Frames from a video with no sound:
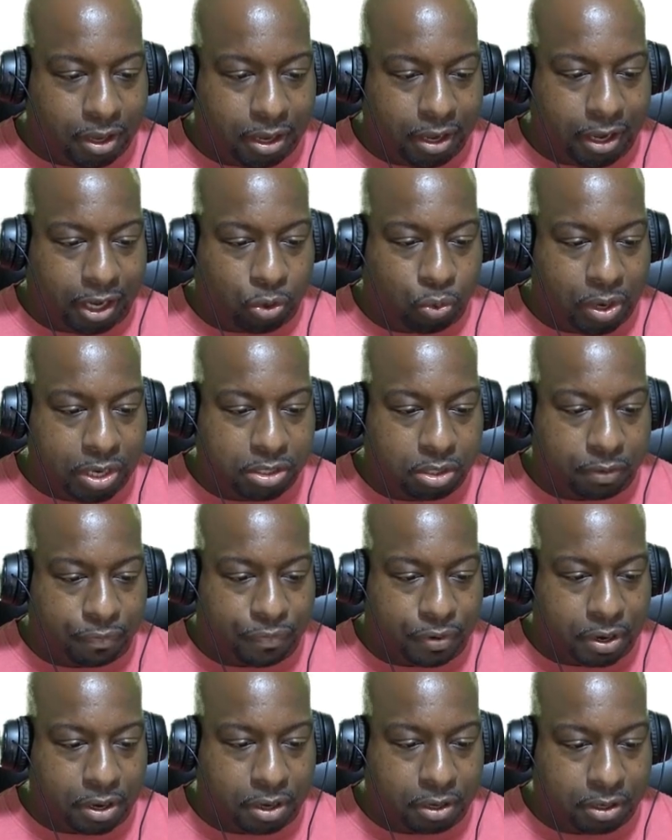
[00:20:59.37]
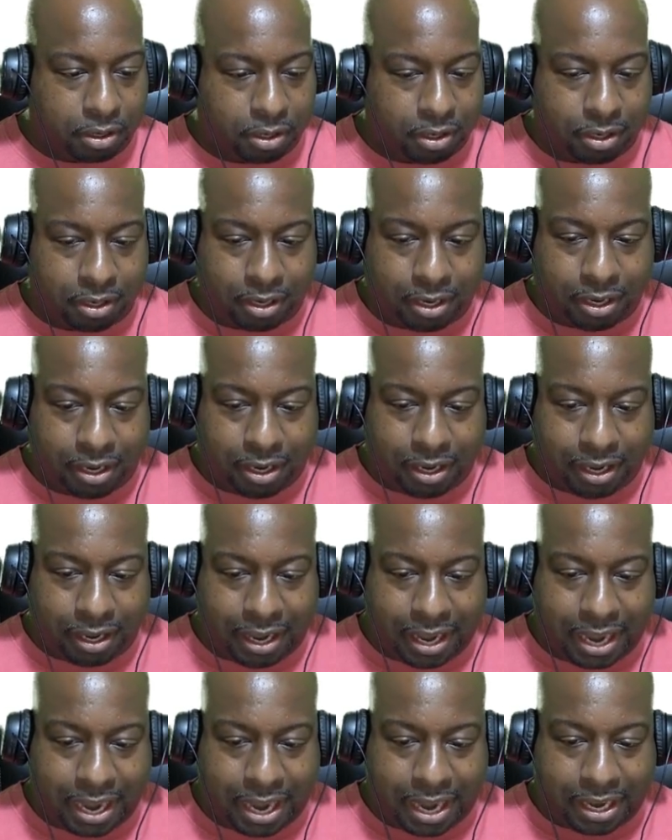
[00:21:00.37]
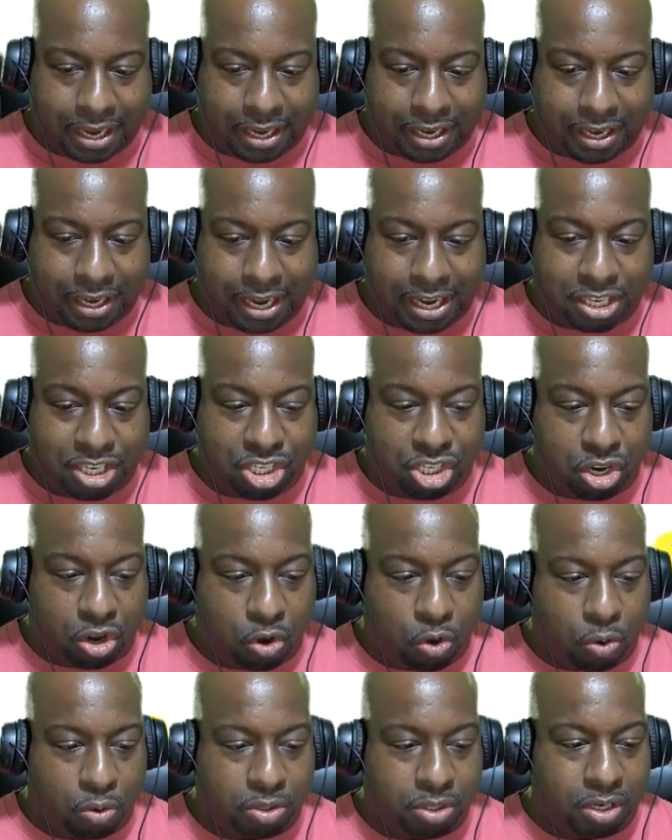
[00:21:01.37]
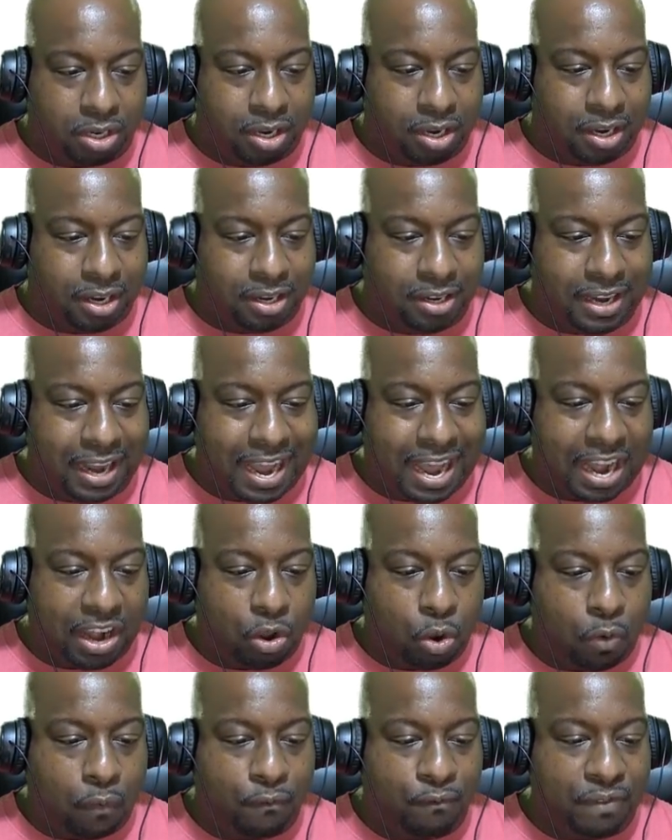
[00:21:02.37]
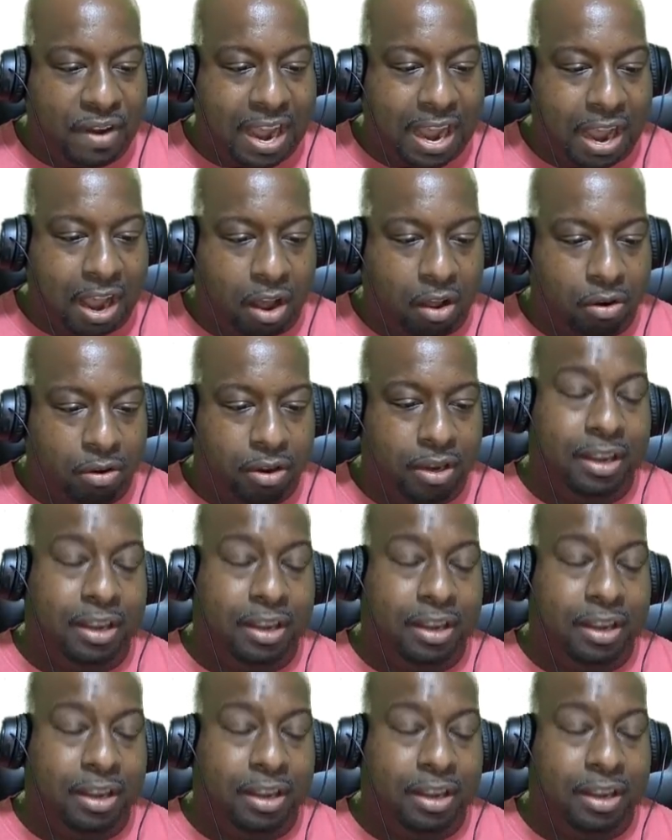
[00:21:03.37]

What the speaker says: increase the font, and it shows download file